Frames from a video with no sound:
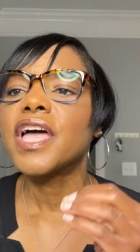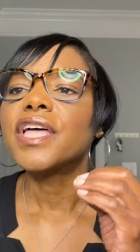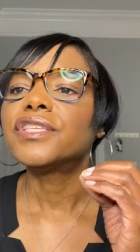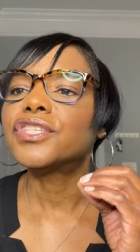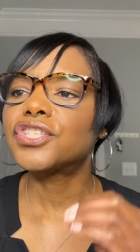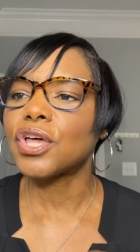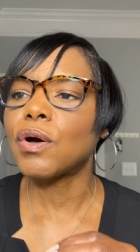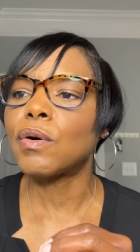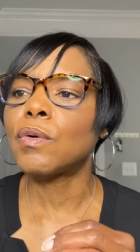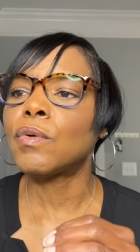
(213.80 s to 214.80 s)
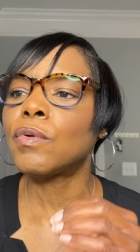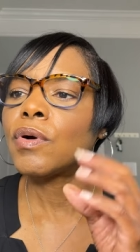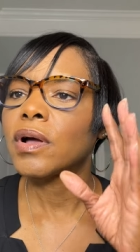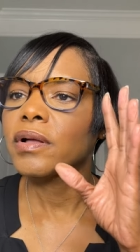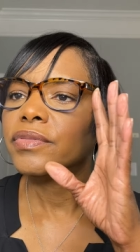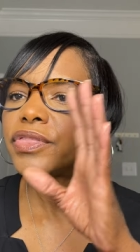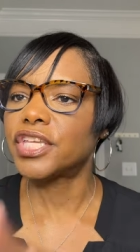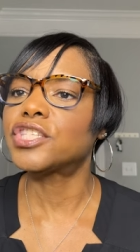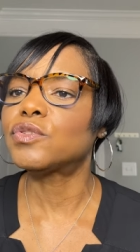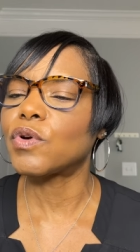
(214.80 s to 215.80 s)
So
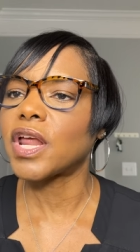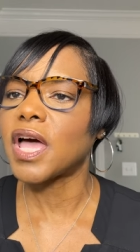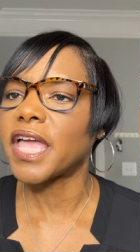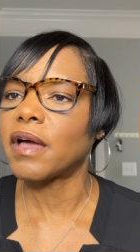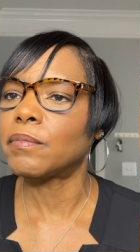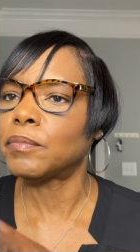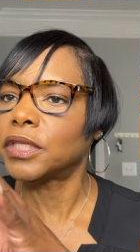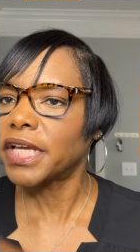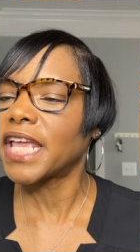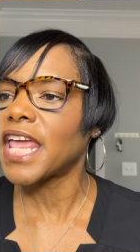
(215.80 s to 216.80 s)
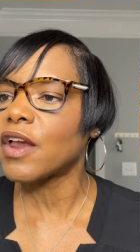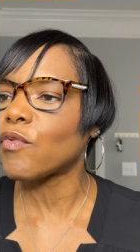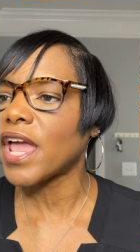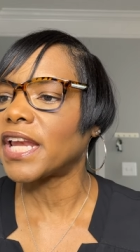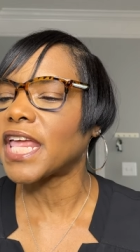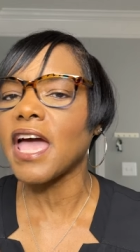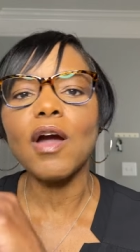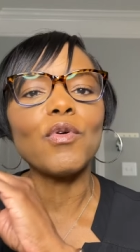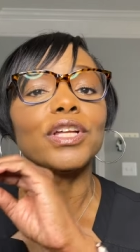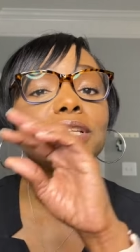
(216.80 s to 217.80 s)
this is what I am looking at right now. I
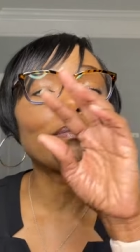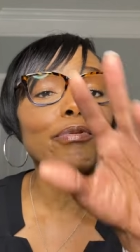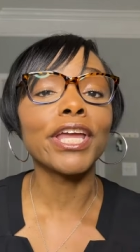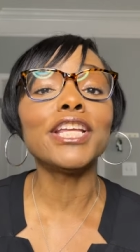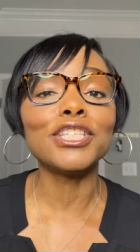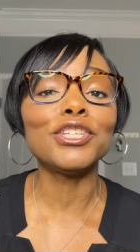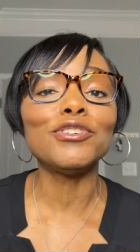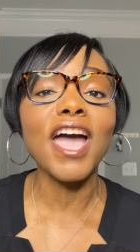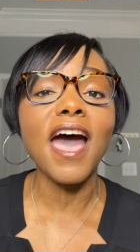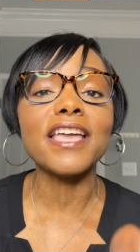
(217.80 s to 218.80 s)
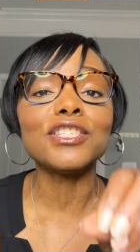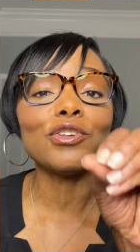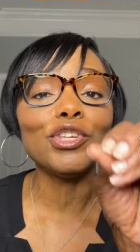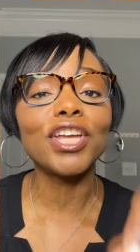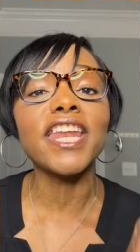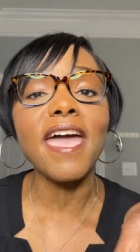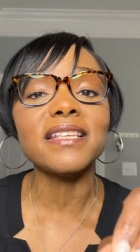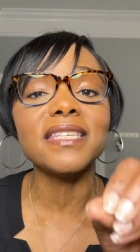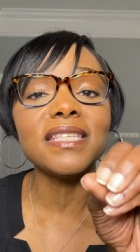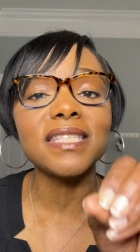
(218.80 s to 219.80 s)
wanted to bring it to you guys so you can
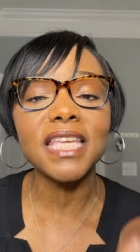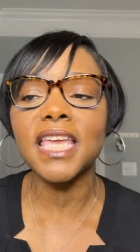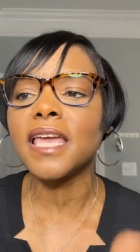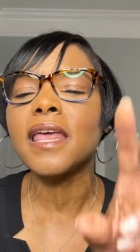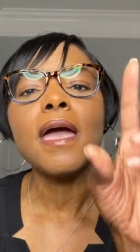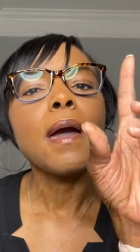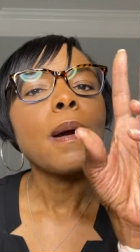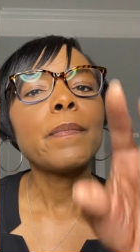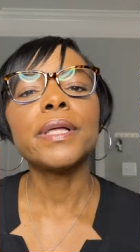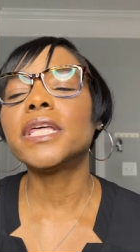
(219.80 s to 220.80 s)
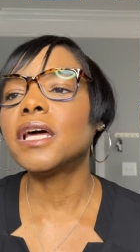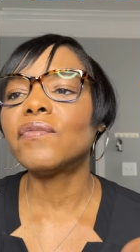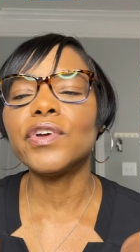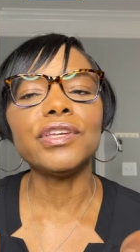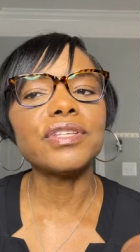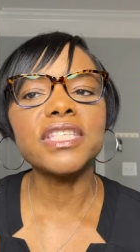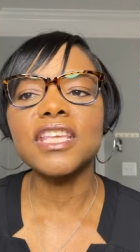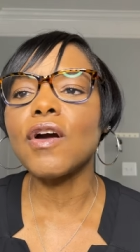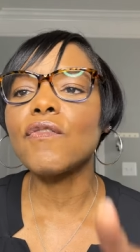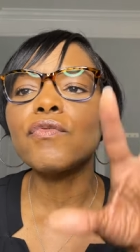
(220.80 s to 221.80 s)
actually see it, pull it up for
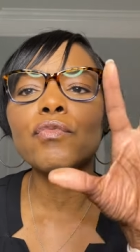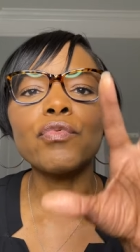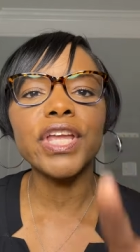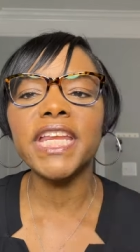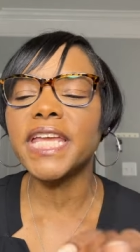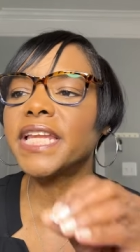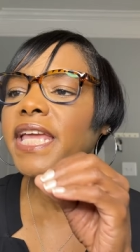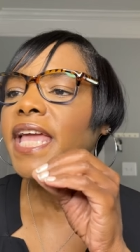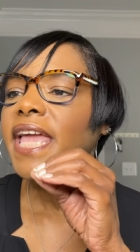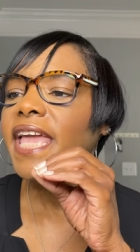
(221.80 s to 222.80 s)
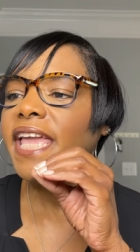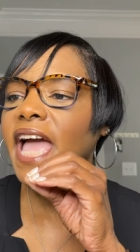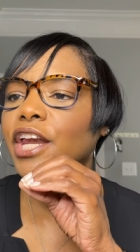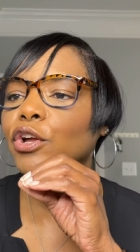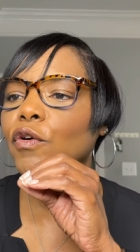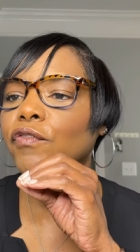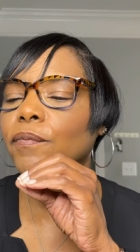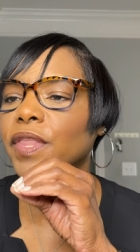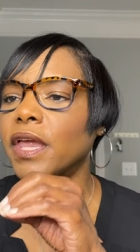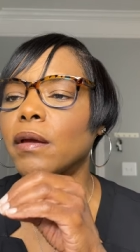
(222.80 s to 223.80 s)
yourself, read it, and kind of go
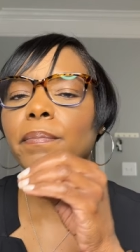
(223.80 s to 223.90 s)
from there.